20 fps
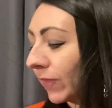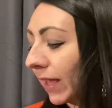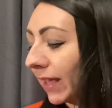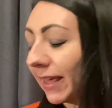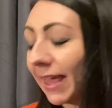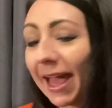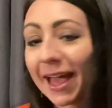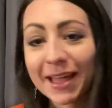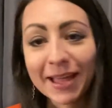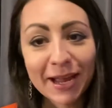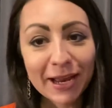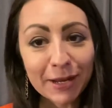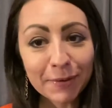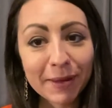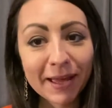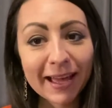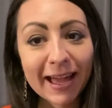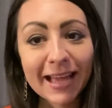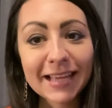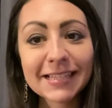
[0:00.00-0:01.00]
yeah,
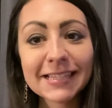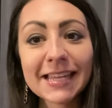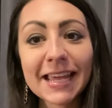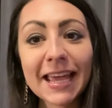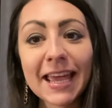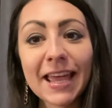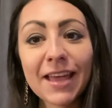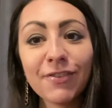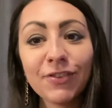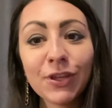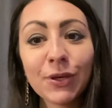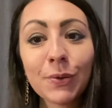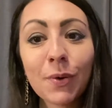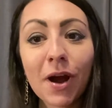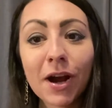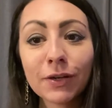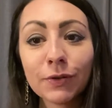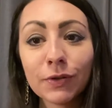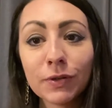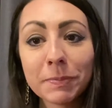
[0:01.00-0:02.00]
anyway, guys, if you
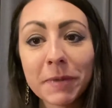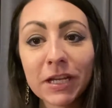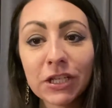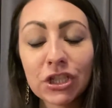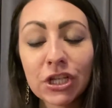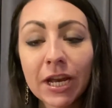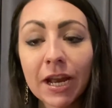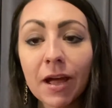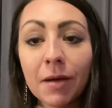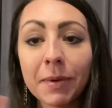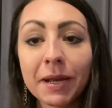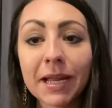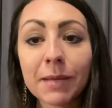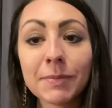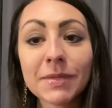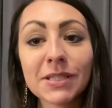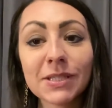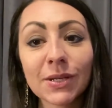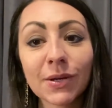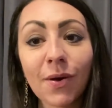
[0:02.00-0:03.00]
are new to my channel, my name
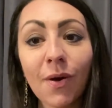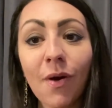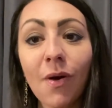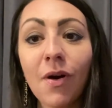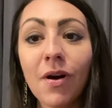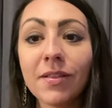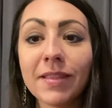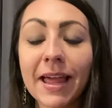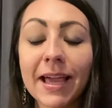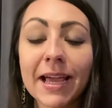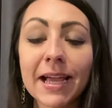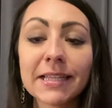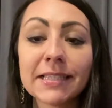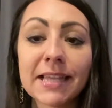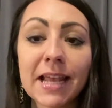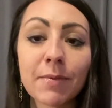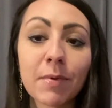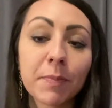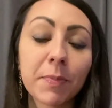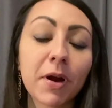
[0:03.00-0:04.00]
is Nicole. Like I
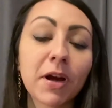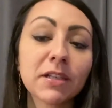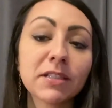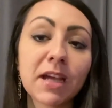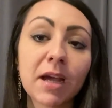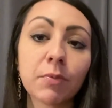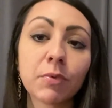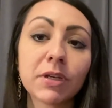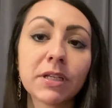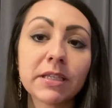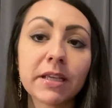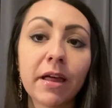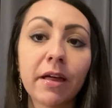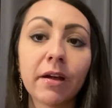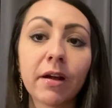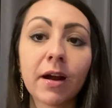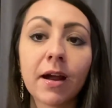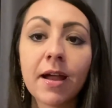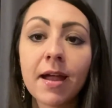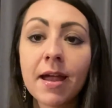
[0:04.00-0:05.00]
said, I'm a part-time
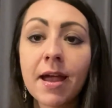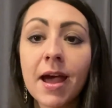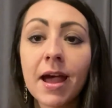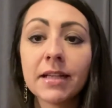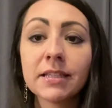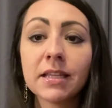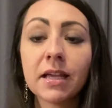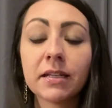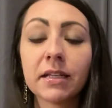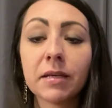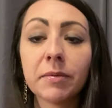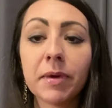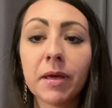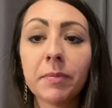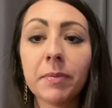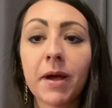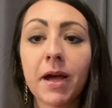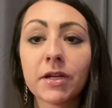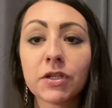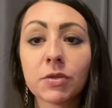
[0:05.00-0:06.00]
reseller. I sell on eBay,
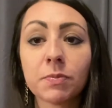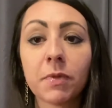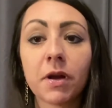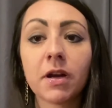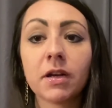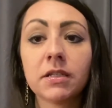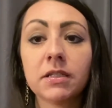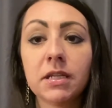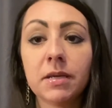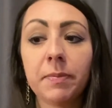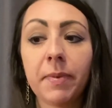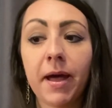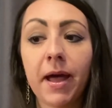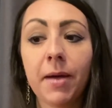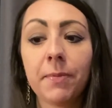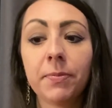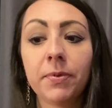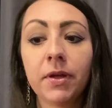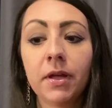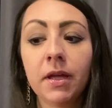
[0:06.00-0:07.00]
Poshmark,
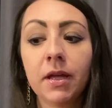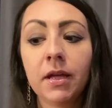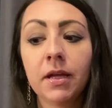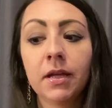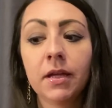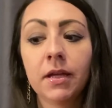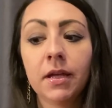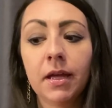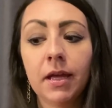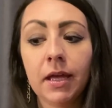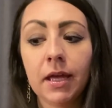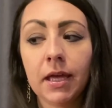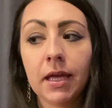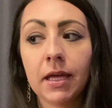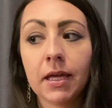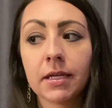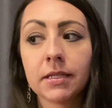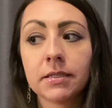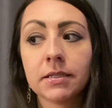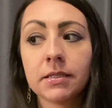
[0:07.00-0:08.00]
Depop,
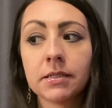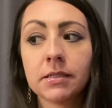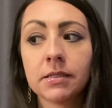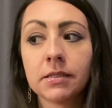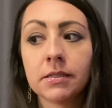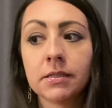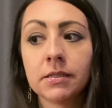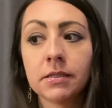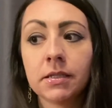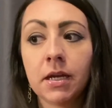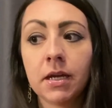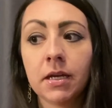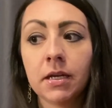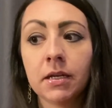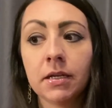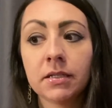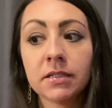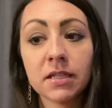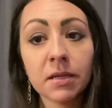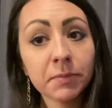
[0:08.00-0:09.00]
and
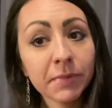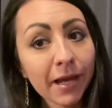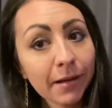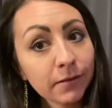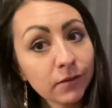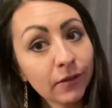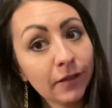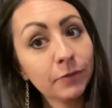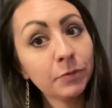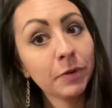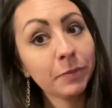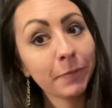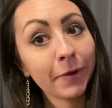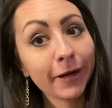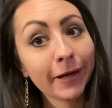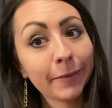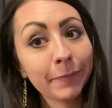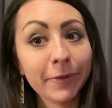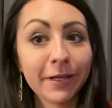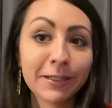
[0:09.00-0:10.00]
sometimes Facebook
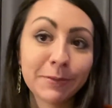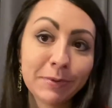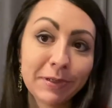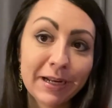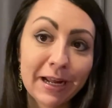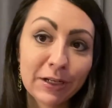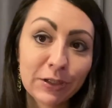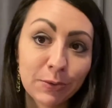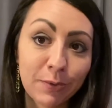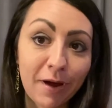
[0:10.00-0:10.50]
Marketplace, but not too